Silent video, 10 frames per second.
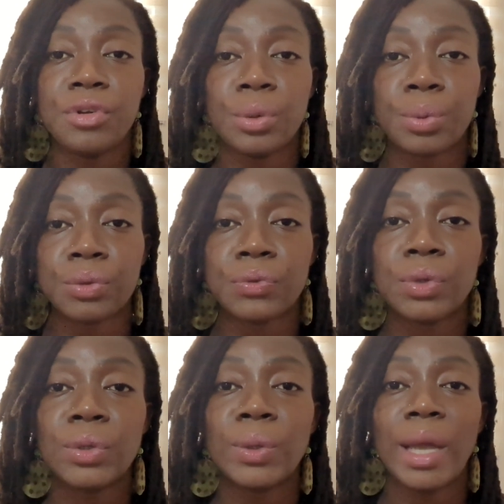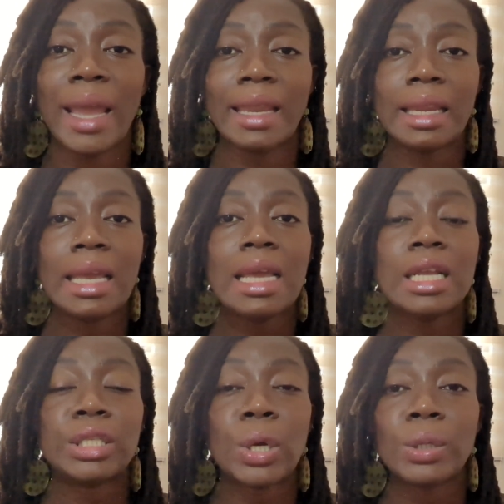in your portfolio, and
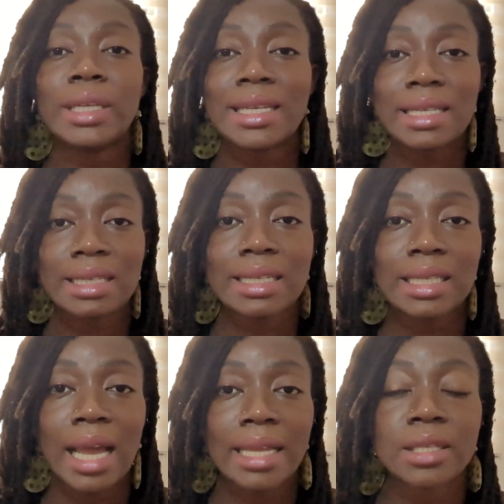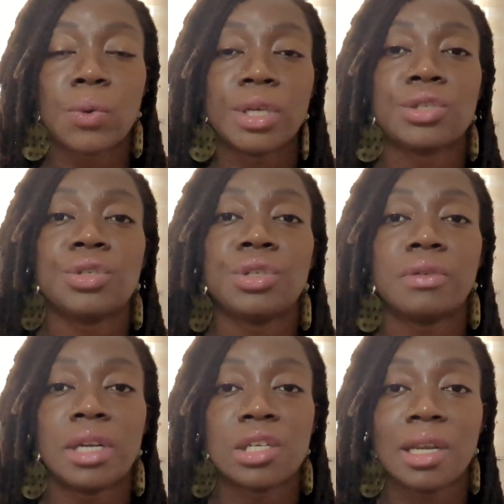don't hesitate to ask questions to your
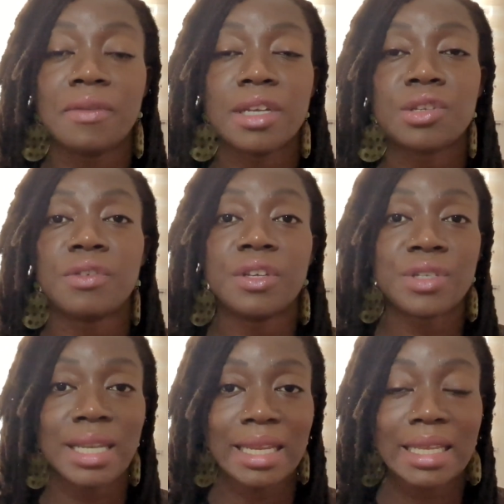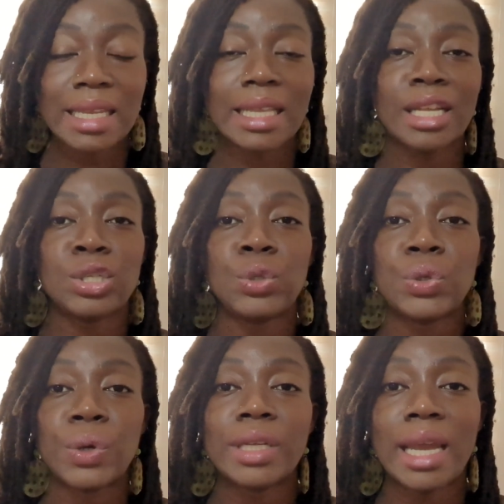financial advisor if there's anything that you
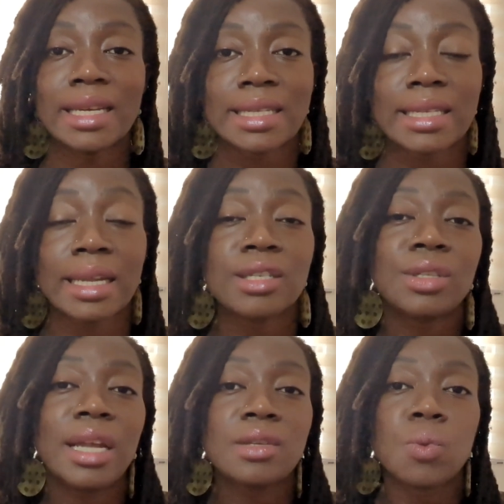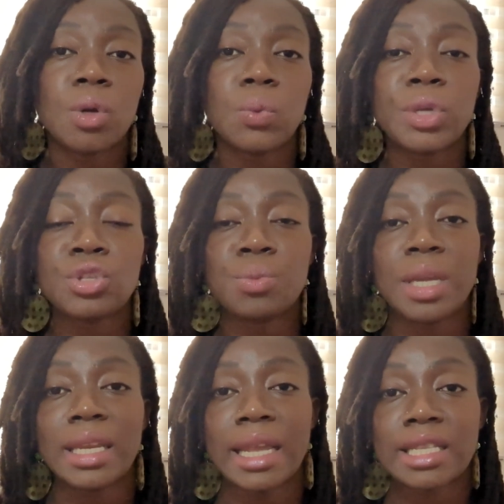don't understand. So that's one way to be a
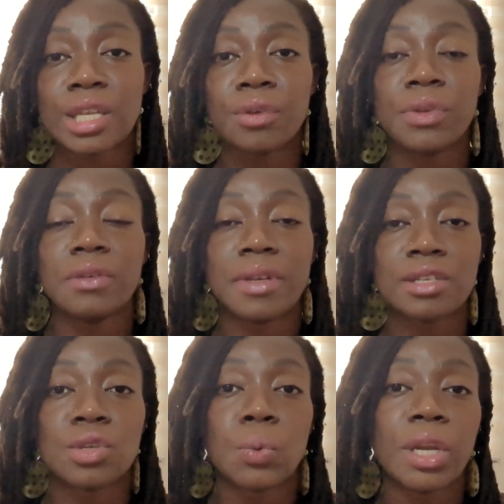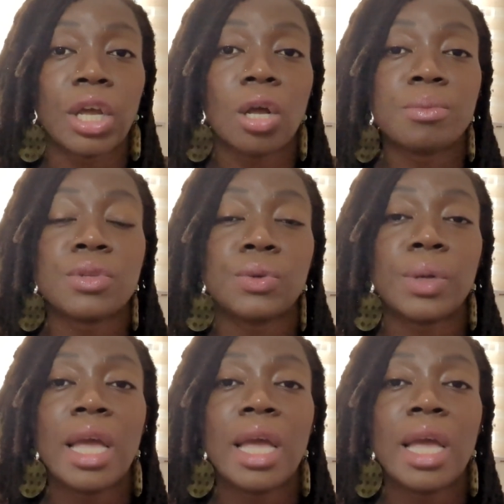hands-off investor when it comes to